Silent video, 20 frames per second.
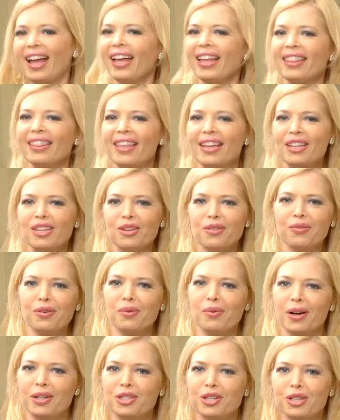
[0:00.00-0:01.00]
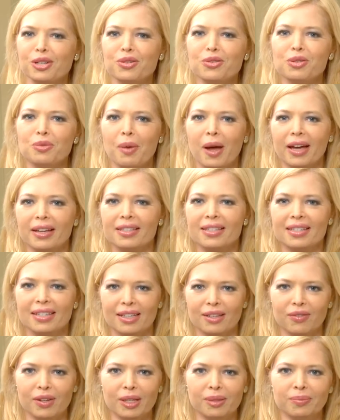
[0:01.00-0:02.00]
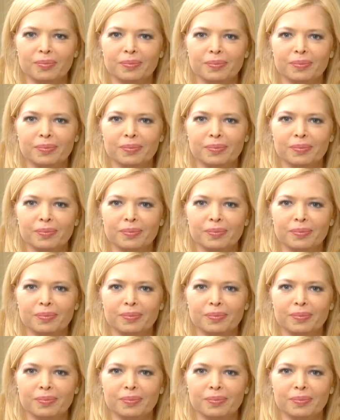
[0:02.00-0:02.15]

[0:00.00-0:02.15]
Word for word: And thank you for watching Newsmax TV.